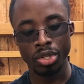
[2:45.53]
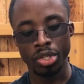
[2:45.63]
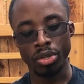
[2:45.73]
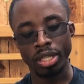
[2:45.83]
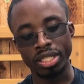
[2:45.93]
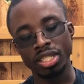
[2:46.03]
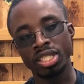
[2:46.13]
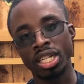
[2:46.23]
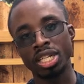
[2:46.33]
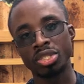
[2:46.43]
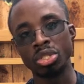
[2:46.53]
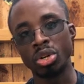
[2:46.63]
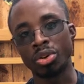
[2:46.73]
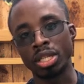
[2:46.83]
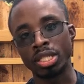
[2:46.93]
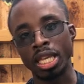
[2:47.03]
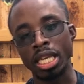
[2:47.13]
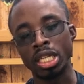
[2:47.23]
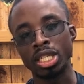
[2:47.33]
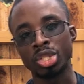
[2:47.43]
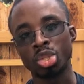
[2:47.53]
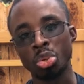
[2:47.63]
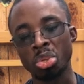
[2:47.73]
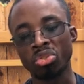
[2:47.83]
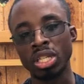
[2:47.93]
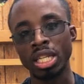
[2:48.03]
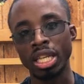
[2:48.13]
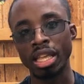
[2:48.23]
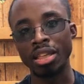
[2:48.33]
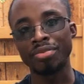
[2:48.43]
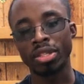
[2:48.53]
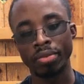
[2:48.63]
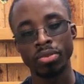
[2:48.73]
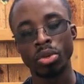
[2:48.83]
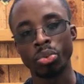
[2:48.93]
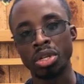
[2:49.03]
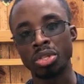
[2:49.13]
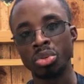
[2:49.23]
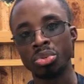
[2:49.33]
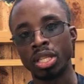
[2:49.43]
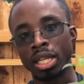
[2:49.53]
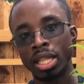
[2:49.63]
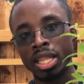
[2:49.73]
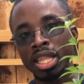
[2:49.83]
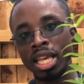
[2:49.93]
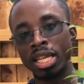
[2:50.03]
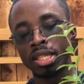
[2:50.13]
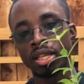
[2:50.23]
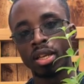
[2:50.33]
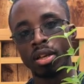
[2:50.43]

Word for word: so they suggest you only take at least two or three leaves when using this